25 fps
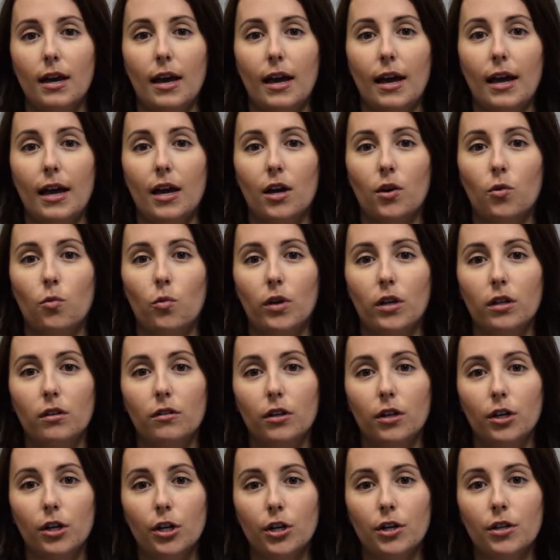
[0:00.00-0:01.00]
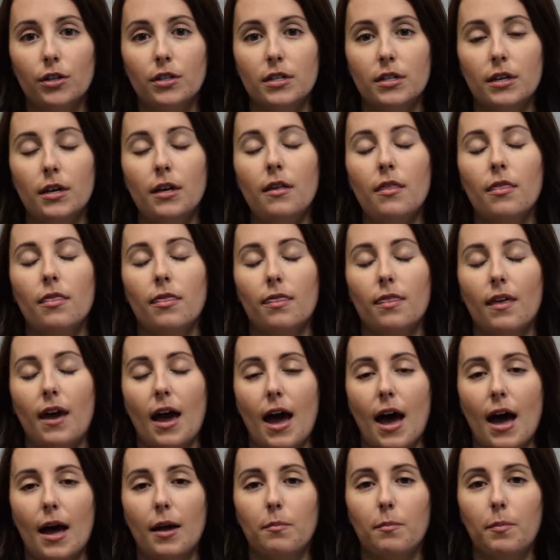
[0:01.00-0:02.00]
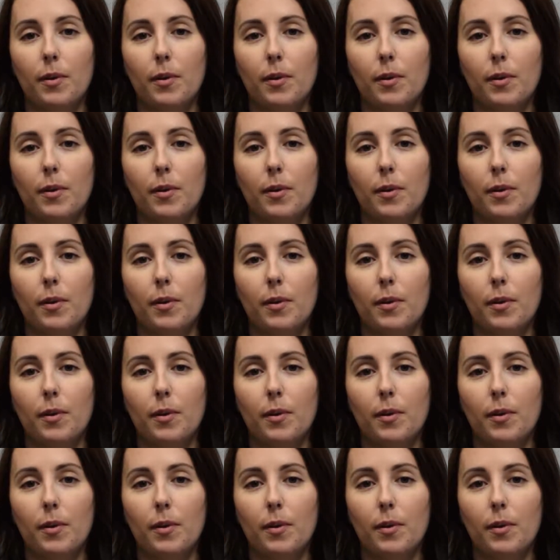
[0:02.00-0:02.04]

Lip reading: and we learned that